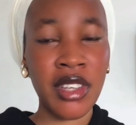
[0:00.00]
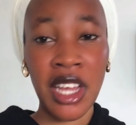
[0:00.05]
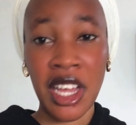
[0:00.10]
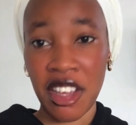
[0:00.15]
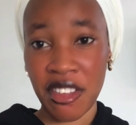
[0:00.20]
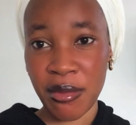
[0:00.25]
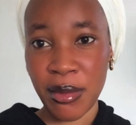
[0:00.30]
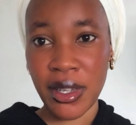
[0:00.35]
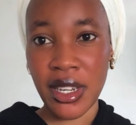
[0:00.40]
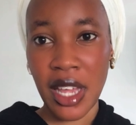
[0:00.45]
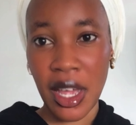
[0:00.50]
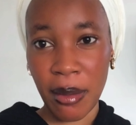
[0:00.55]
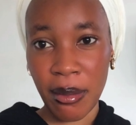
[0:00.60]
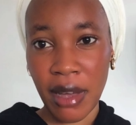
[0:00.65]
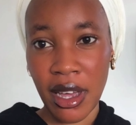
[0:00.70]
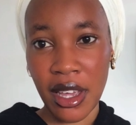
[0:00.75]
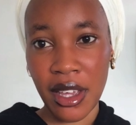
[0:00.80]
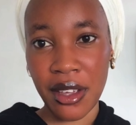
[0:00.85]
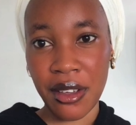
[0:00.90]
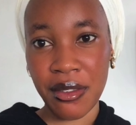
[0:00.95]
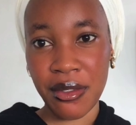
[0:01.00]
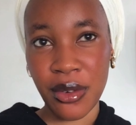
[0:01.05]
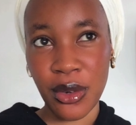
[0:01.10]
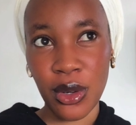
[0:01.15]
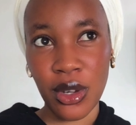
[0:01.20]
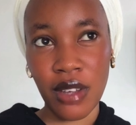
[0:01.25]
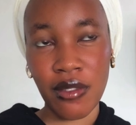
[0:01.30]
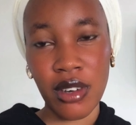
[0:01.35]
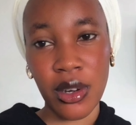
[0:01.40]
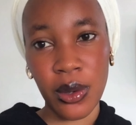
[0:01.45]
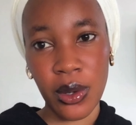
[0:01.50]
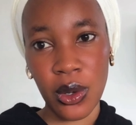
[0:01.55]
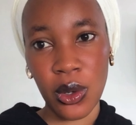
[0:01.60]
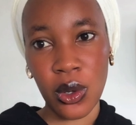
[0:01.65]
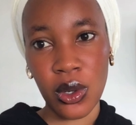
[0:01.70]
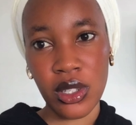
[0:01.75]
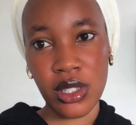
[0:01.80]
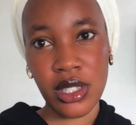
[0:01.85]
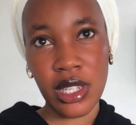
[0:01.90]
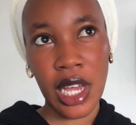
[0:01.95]
i've been mia for a very
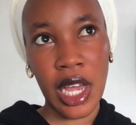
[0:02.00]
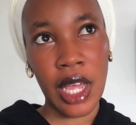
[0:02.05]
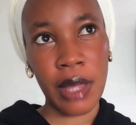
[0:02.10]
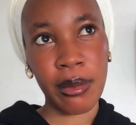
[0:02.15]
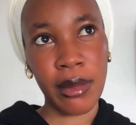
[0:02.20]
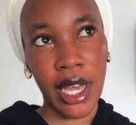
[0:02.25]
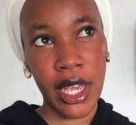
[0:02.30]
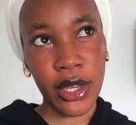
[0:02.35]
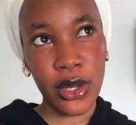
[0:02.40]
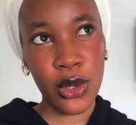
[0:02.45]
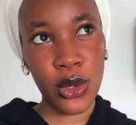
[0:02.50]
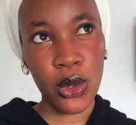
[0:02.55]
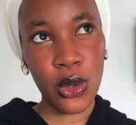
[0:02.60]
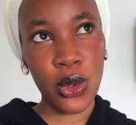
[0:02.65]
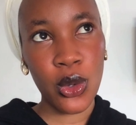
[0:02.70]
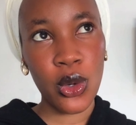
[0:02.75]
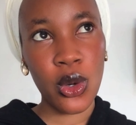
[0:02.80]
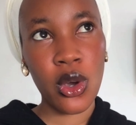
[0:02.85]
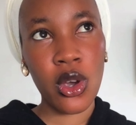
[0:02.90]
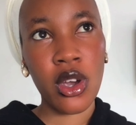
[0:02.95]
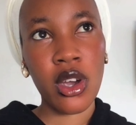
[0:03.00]
long time i know